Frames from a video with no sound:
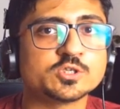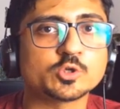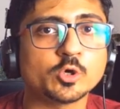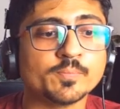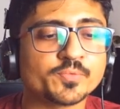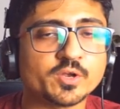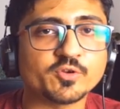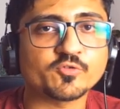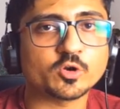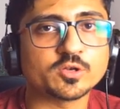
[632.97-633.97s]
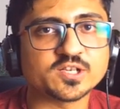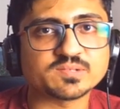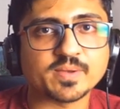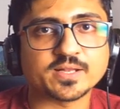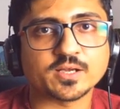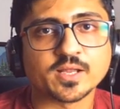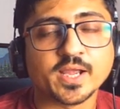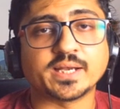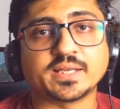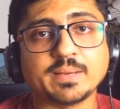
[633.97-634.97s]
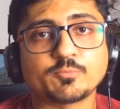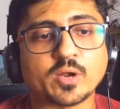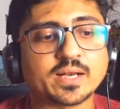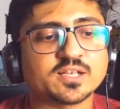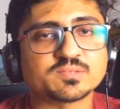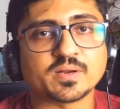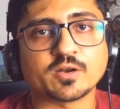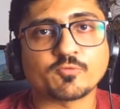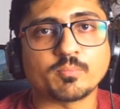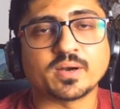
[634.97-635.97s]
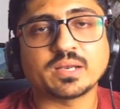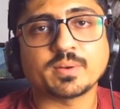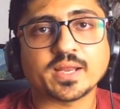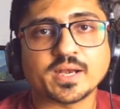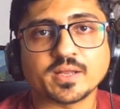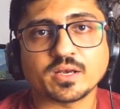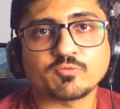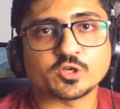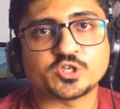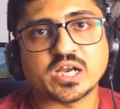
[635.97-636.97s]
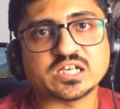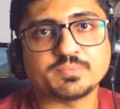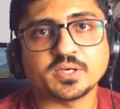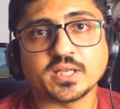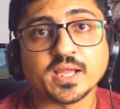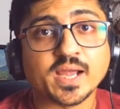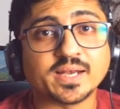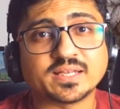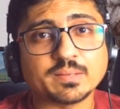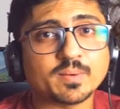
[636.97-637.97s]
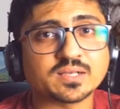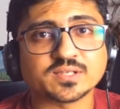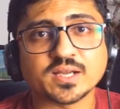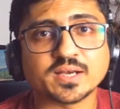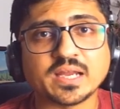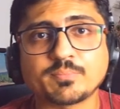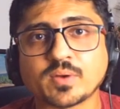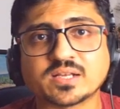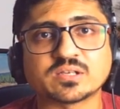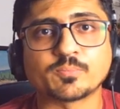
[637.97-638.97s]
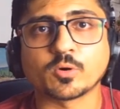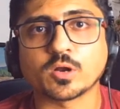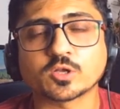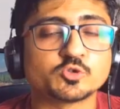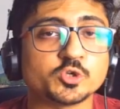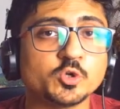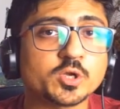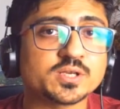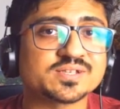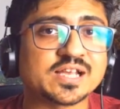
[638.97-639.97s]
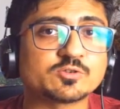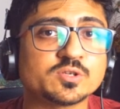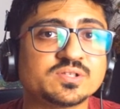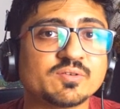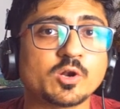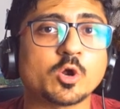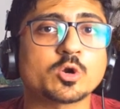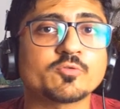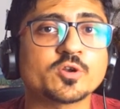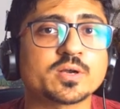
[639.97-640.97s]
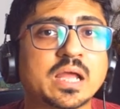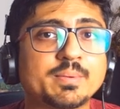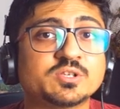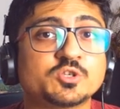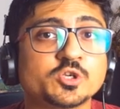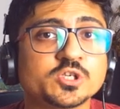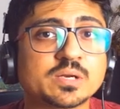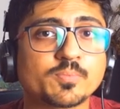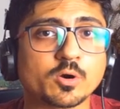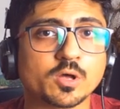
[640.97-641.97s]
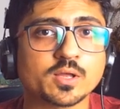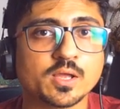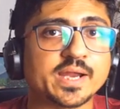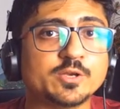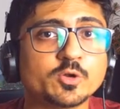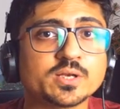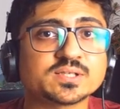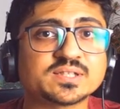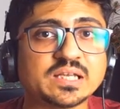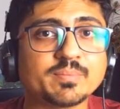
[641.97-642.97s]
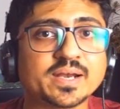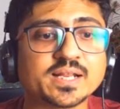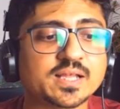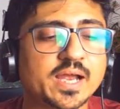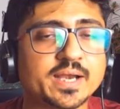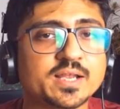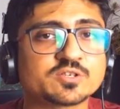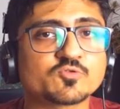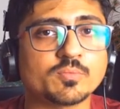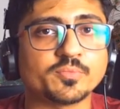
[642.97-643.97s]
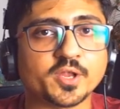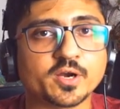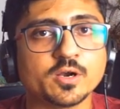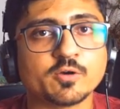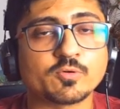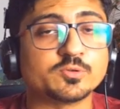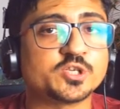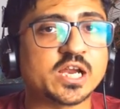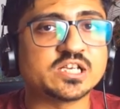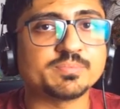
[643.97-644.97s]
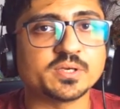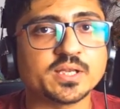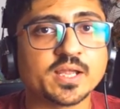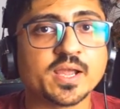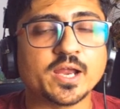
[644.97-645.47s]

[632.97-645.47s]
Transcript: So if you follow this method and keep trying this method for multiple category for ChatGPT and keep asking and keep trying some product, so you can just actually save a lot of your time in searching the product and you can just keep getting the ideas from there, from ChatGPT